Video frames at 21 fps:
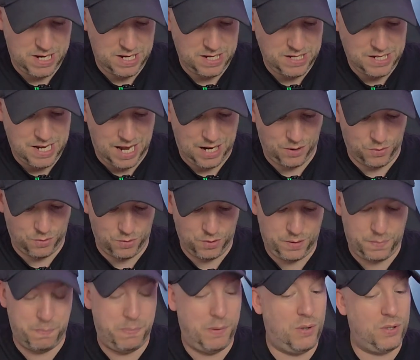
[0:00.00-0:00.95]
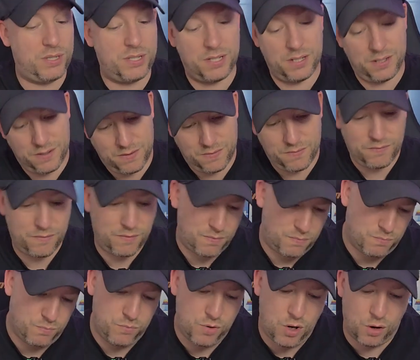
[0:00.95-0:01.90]
yellowed, but
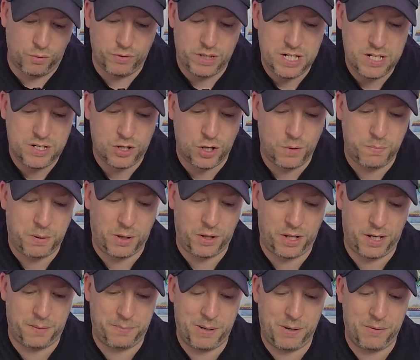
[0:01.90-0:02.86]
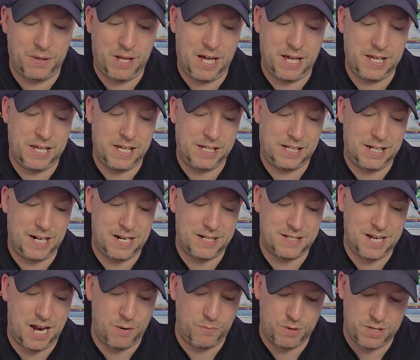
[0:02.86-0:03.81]
not really too bothered about that. You can get a
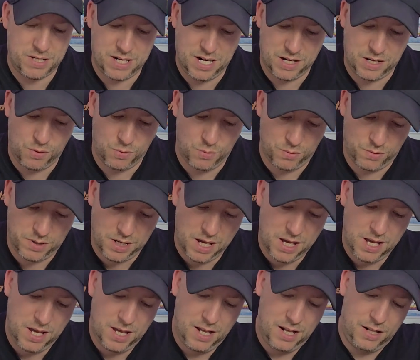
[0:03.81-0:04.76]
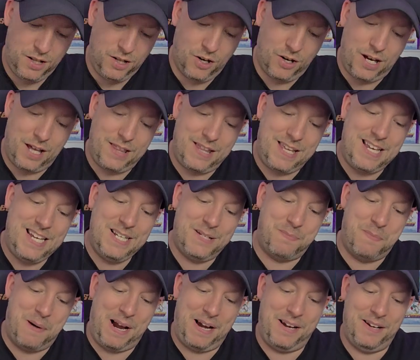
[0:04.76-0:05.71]
Tetris any old. Look at
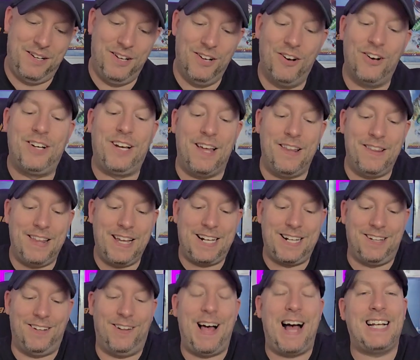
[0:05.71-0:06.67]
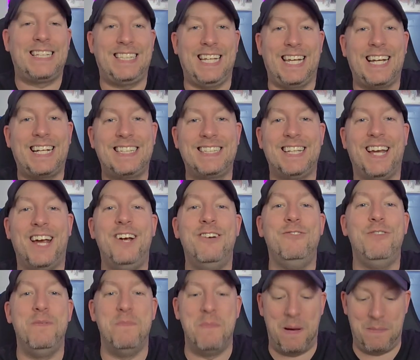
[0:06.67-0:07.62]
these, man. Look at the classics.
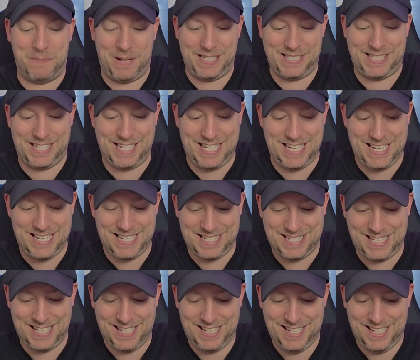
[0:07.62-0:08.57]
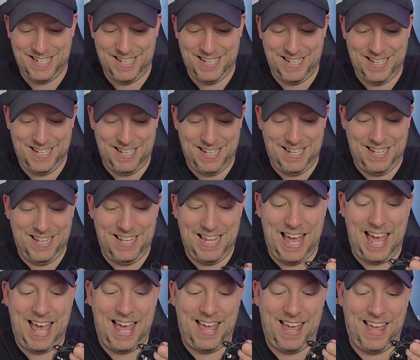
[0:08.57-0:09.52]
Who remembers these?
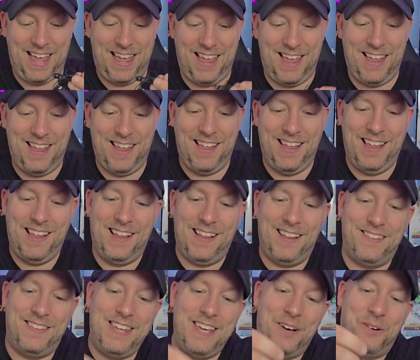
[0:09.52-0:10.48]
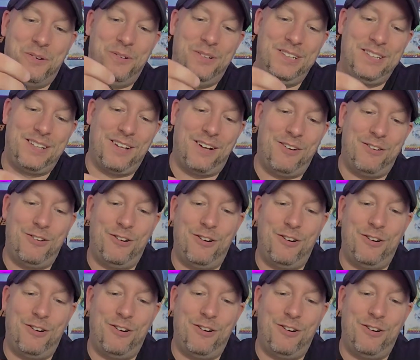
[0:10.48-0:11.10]
Eh? The old